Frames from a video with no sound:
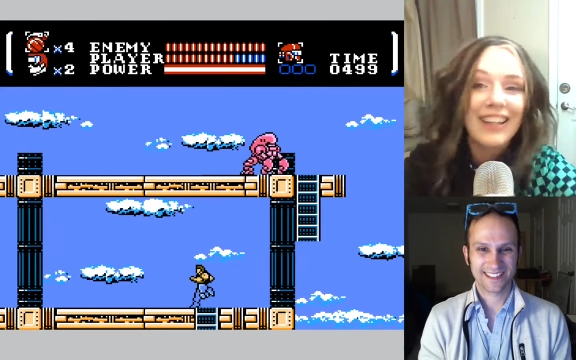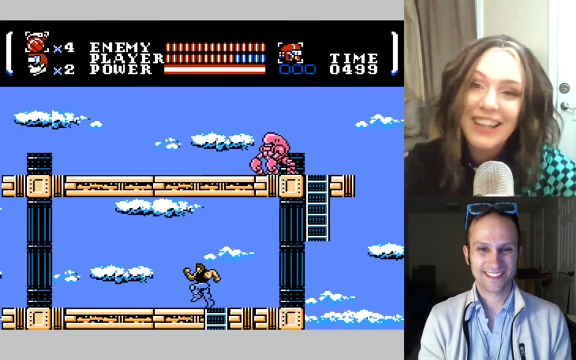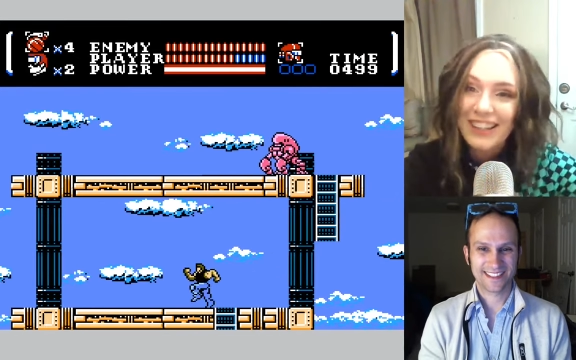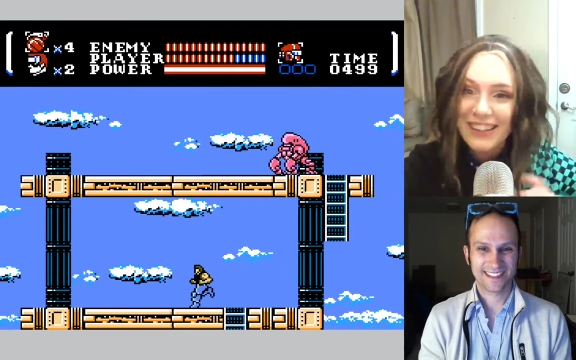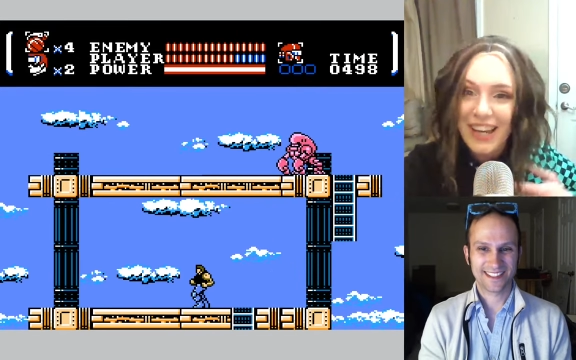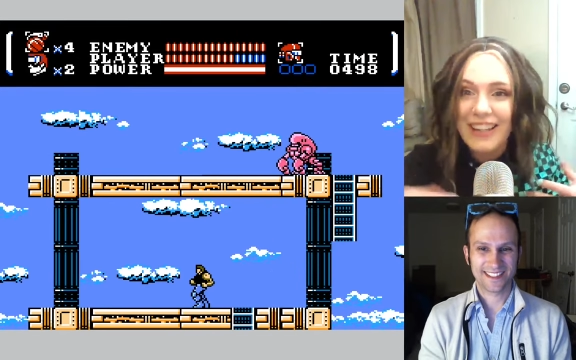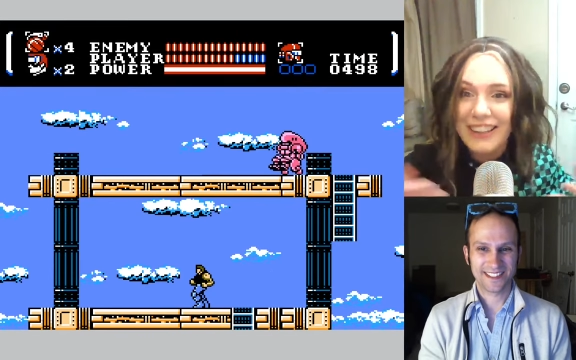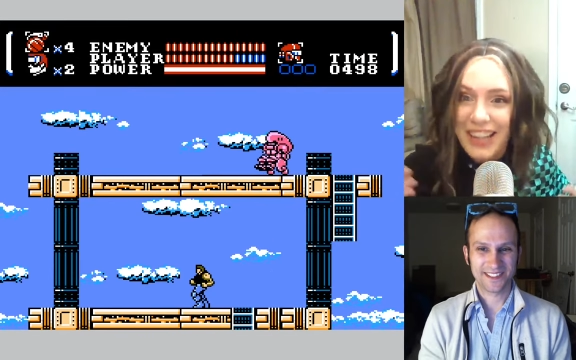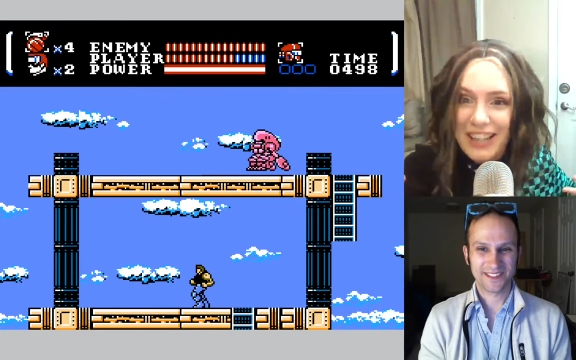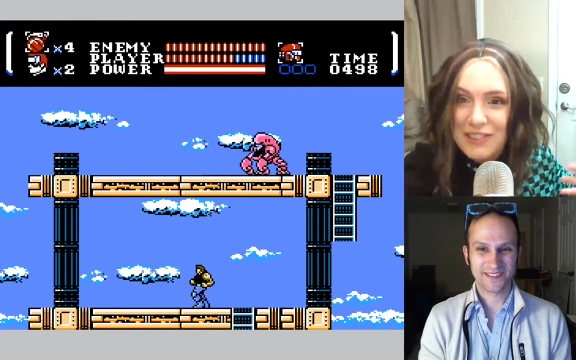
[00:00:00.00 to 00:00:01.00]
Speaker 1: like that.
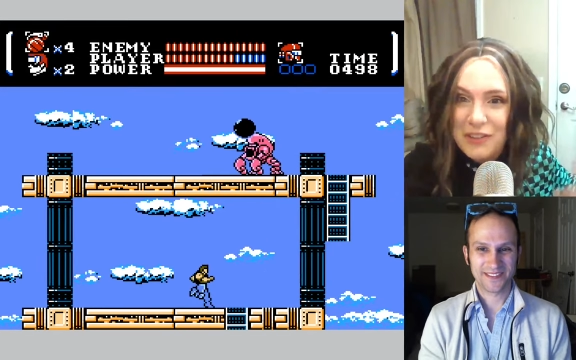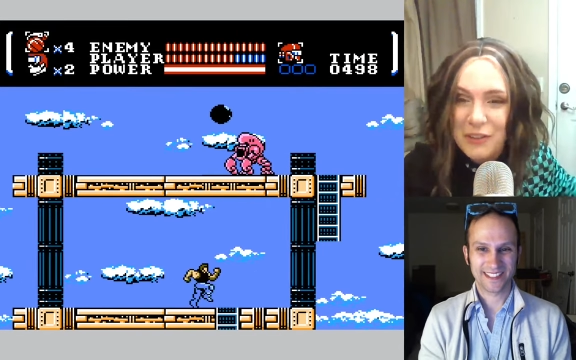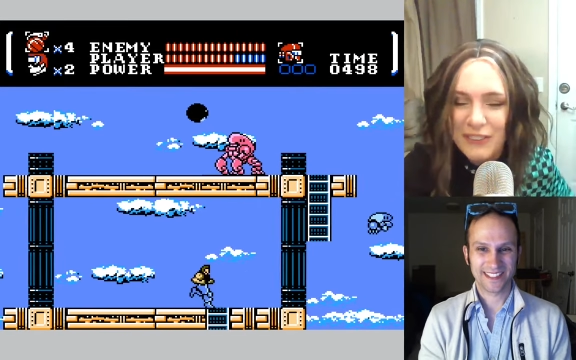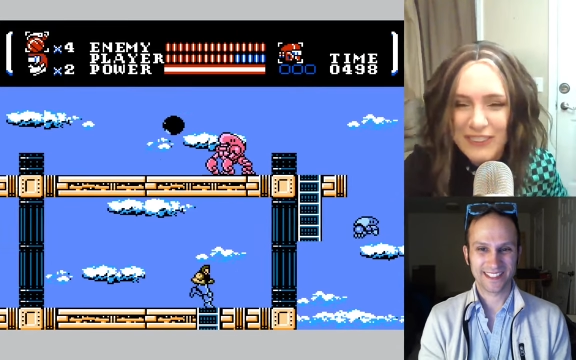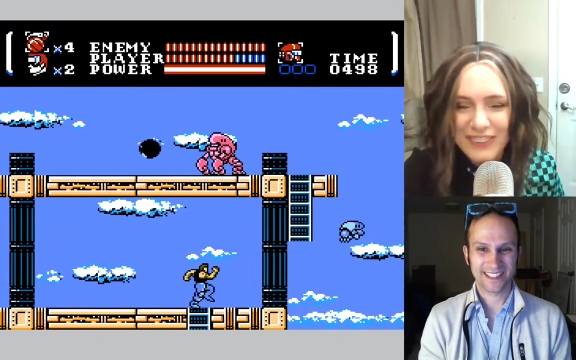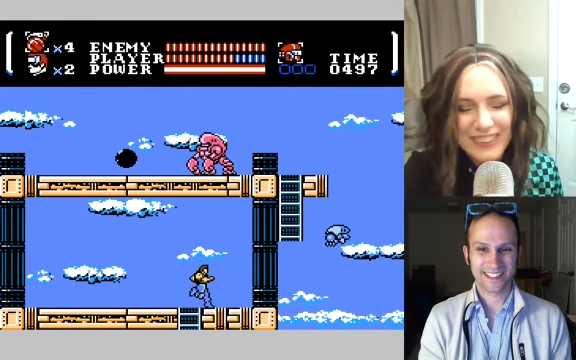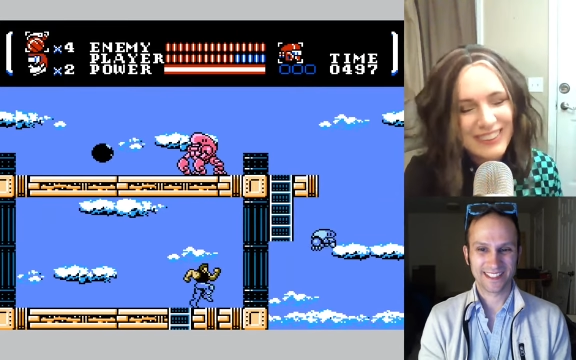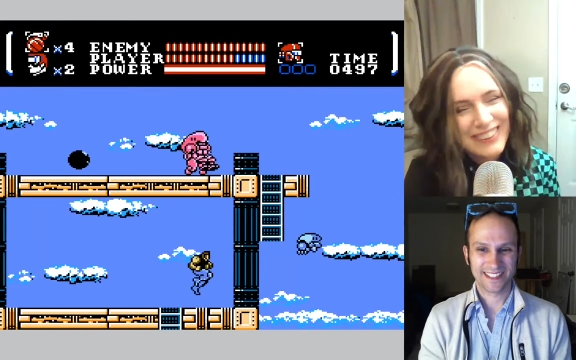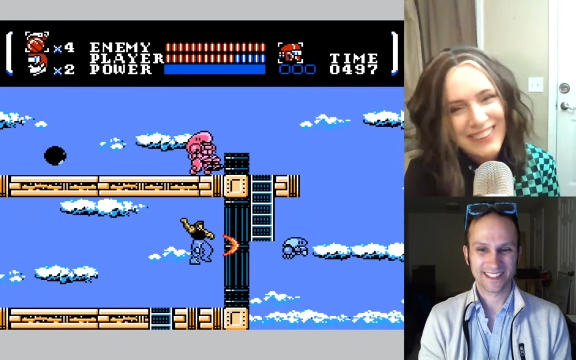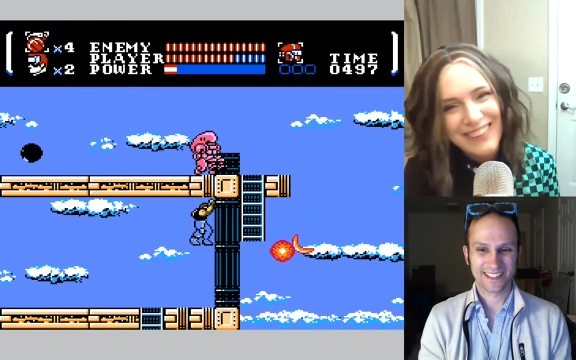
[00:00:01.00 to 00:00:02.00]
That's stupid. cool,
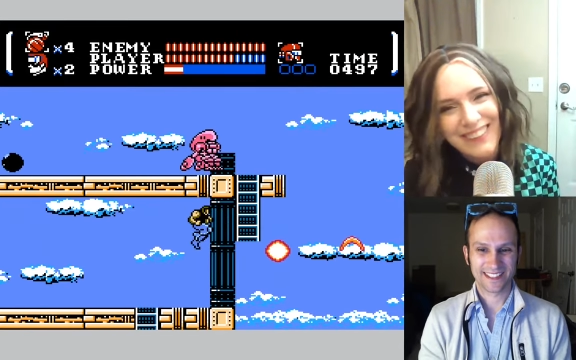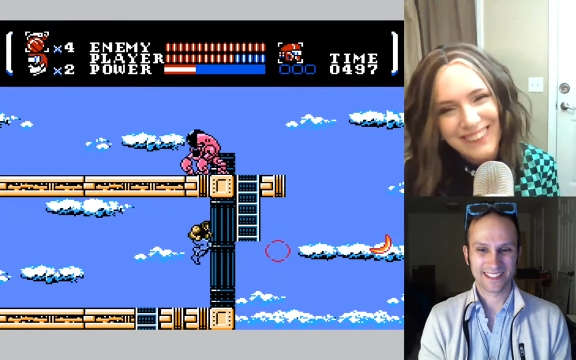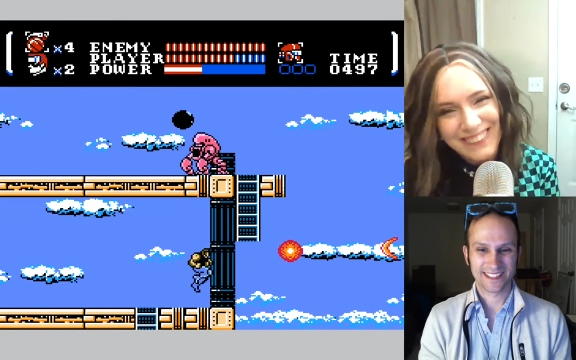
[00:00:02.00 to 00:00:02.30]
you know.